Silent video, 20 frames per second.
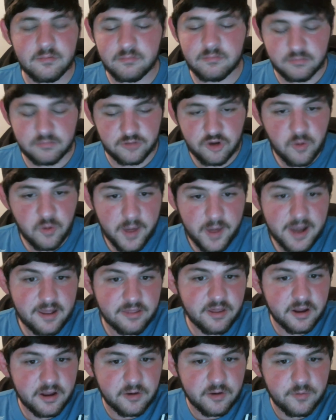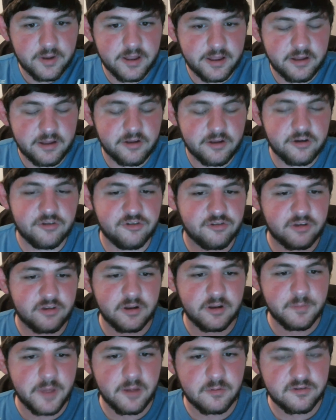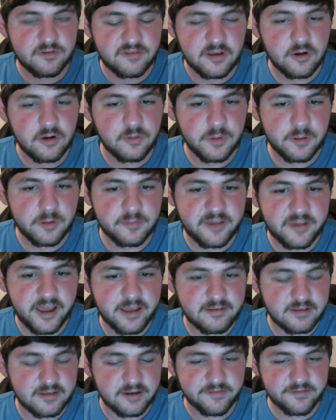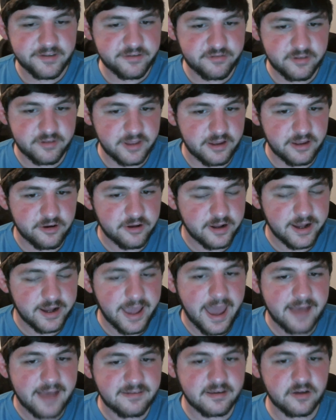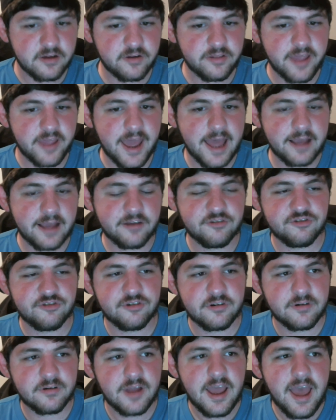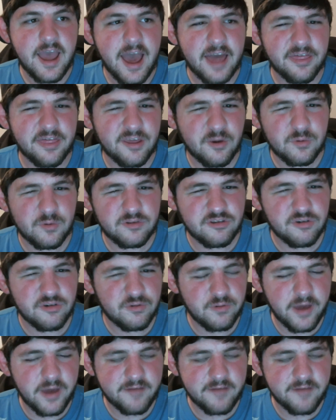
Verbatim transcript: do anything, really. You're just going to be able to single pump tanks, and eventually you're going to gas out on that, because you're, I think with 2 heavy